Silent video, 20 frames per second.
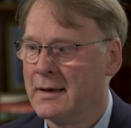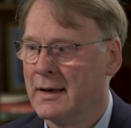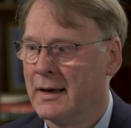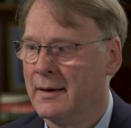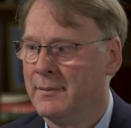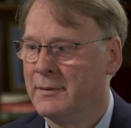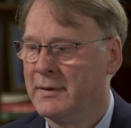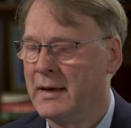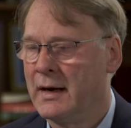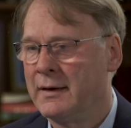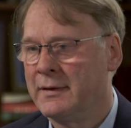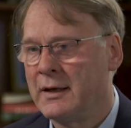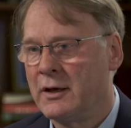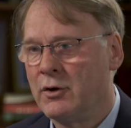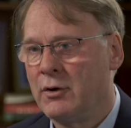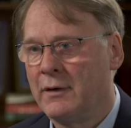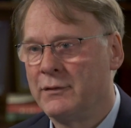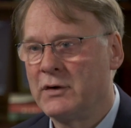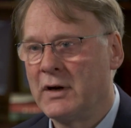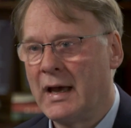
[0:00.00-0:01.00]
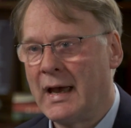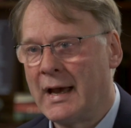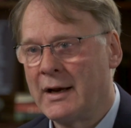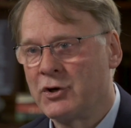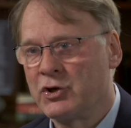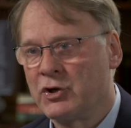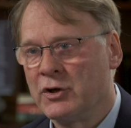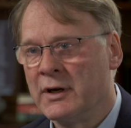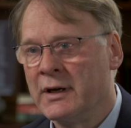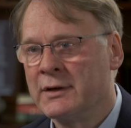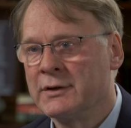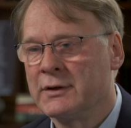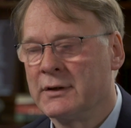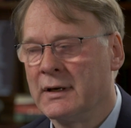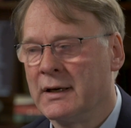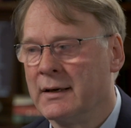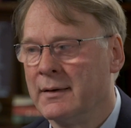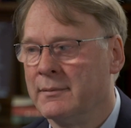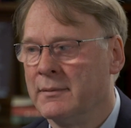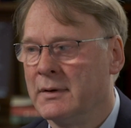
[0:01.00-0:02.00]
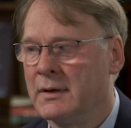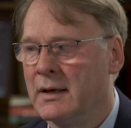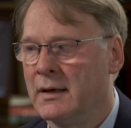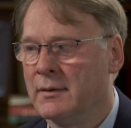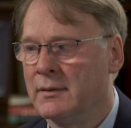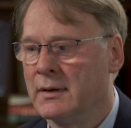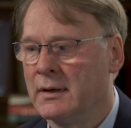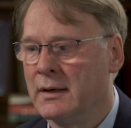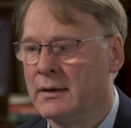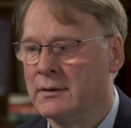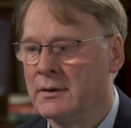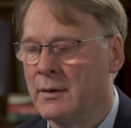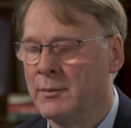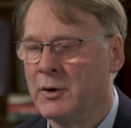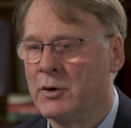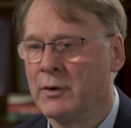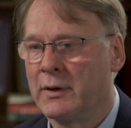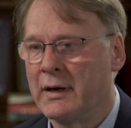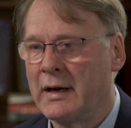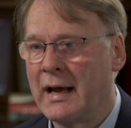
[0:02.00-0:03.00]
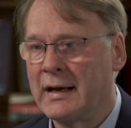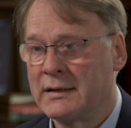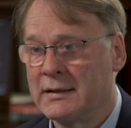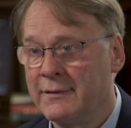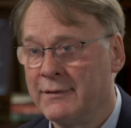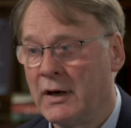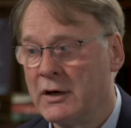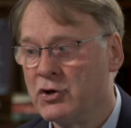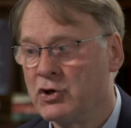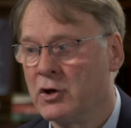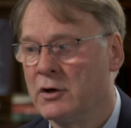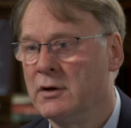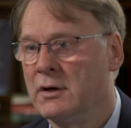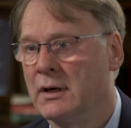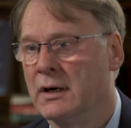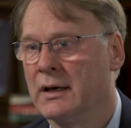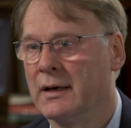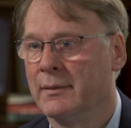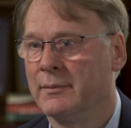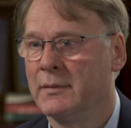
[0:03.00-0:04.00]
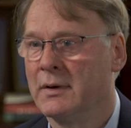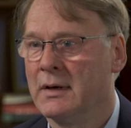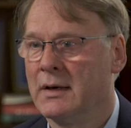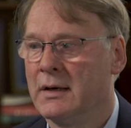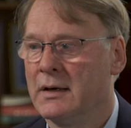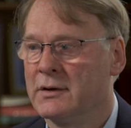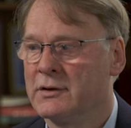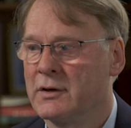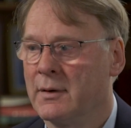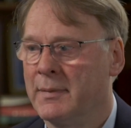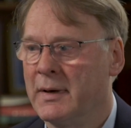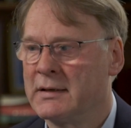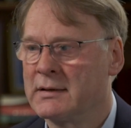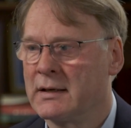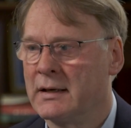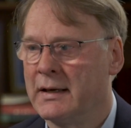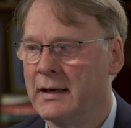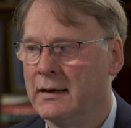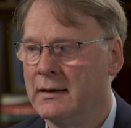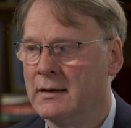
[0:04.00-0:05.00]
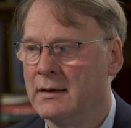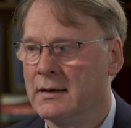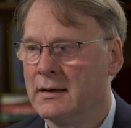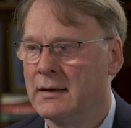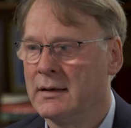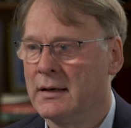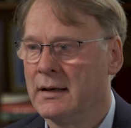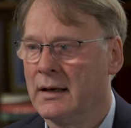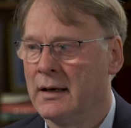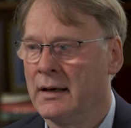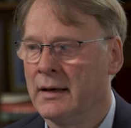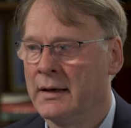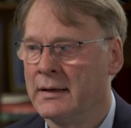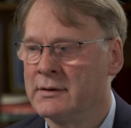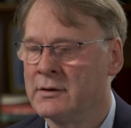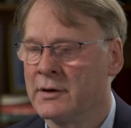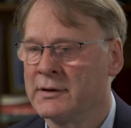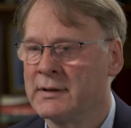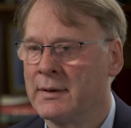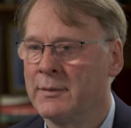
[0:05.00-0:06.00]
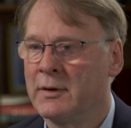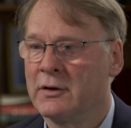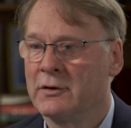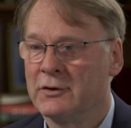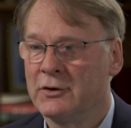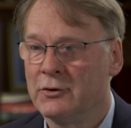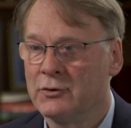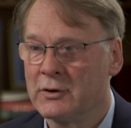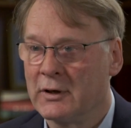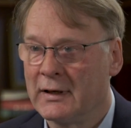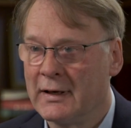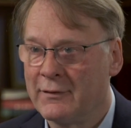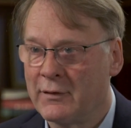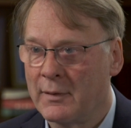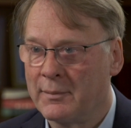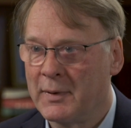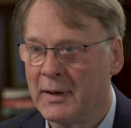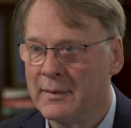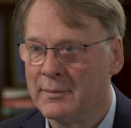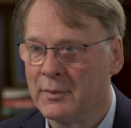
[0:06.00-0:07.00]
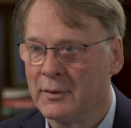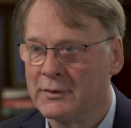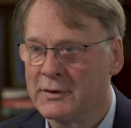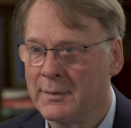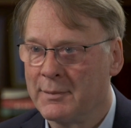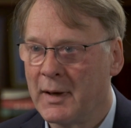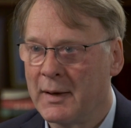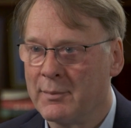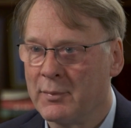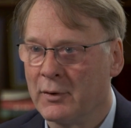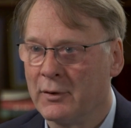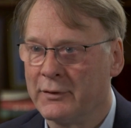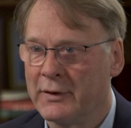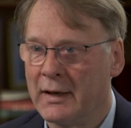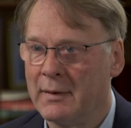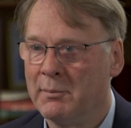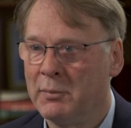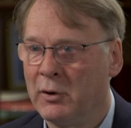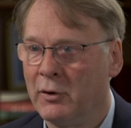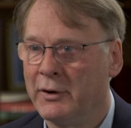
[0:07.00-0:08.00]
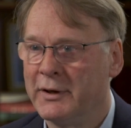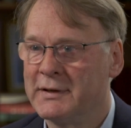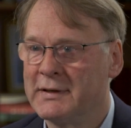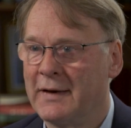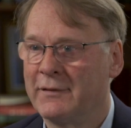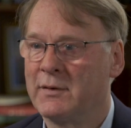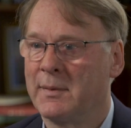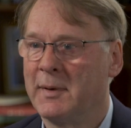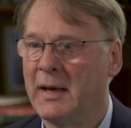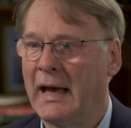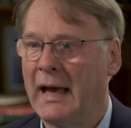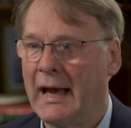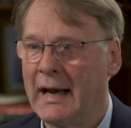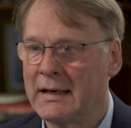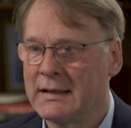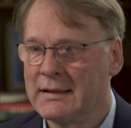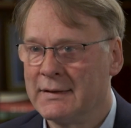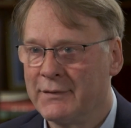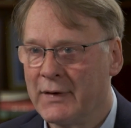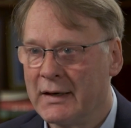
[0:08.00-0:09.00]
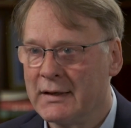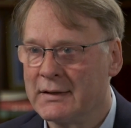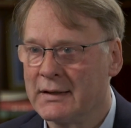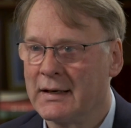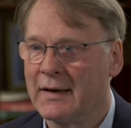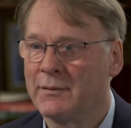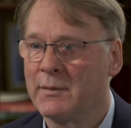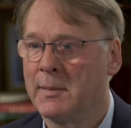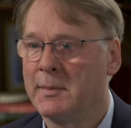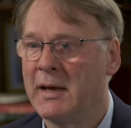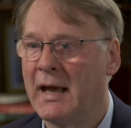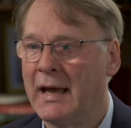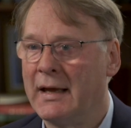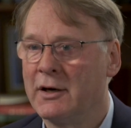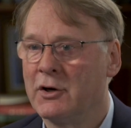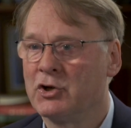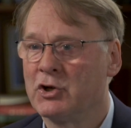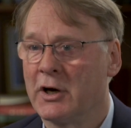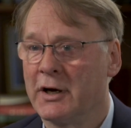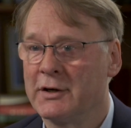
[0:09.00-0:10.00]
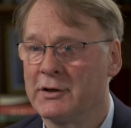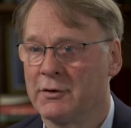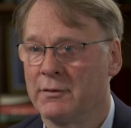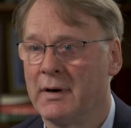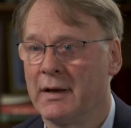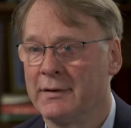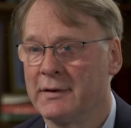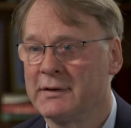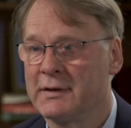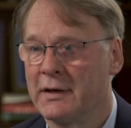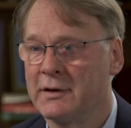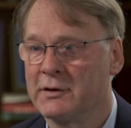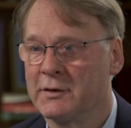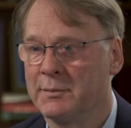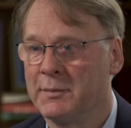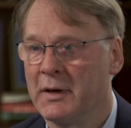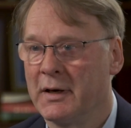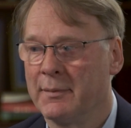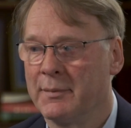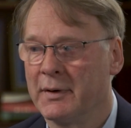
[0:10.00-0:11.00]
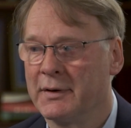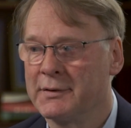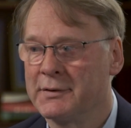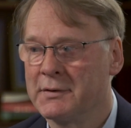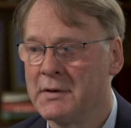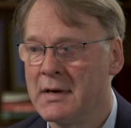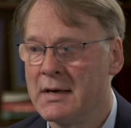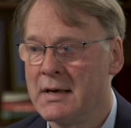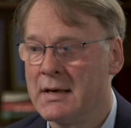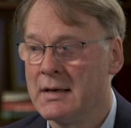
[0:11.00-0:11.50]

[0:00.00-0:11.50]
Then I think you have to action it, and we call that activation. So basically, it's not something that you deliver to people. The employees have to be activated, have to be energized around the sense of purpose.